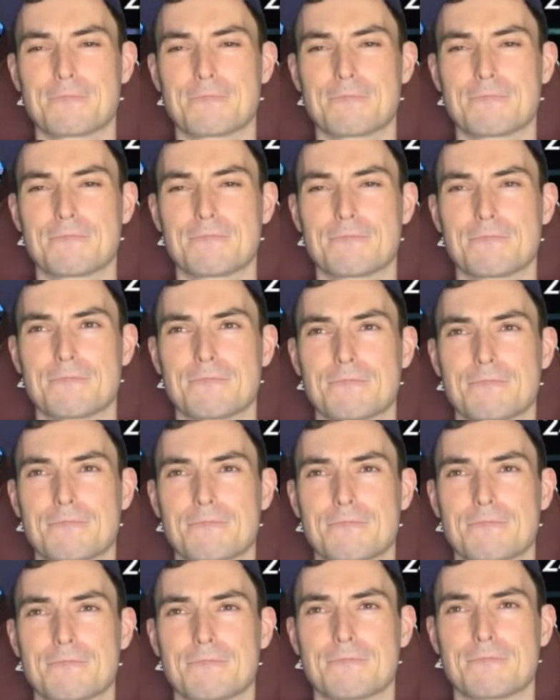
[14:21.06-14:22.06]

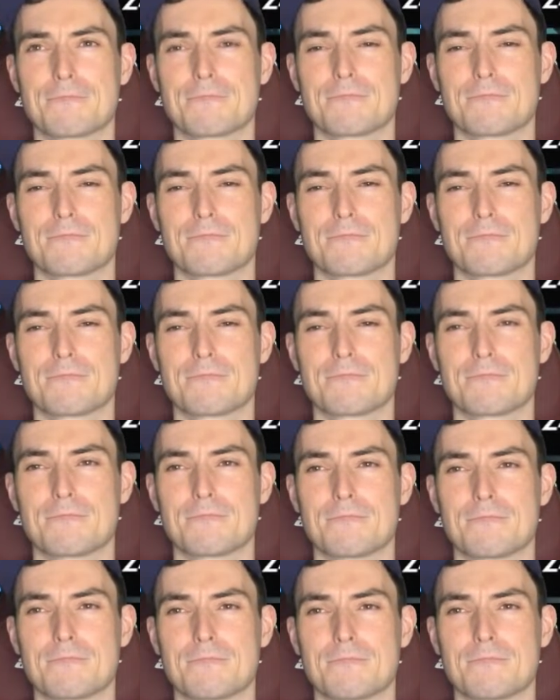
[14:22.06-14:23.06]

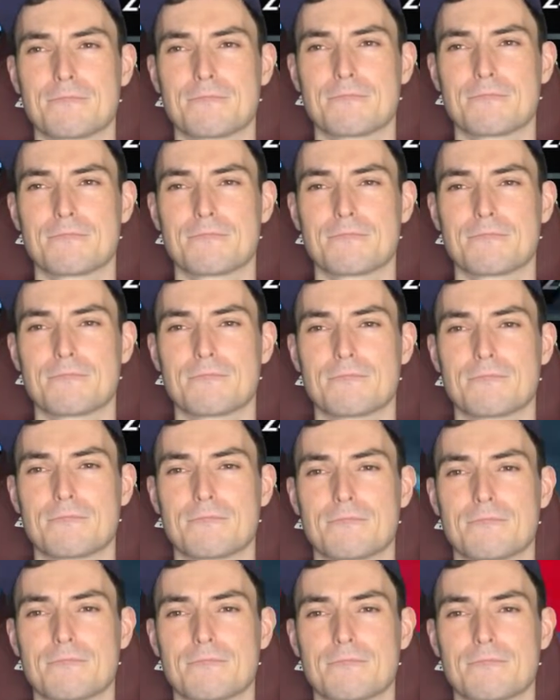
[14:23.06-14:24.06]

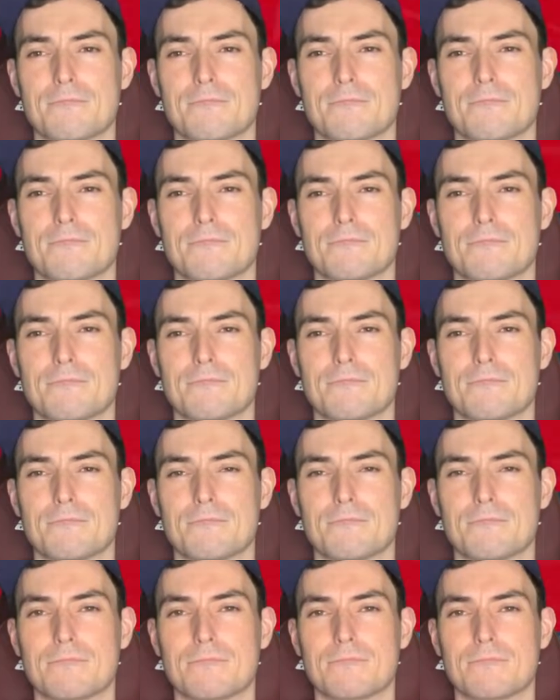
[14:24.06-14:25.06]

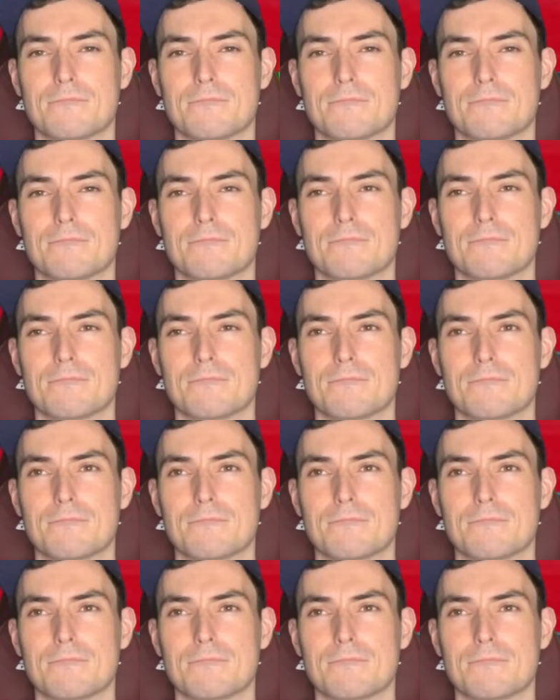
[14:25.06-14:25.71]
Nobody speaks.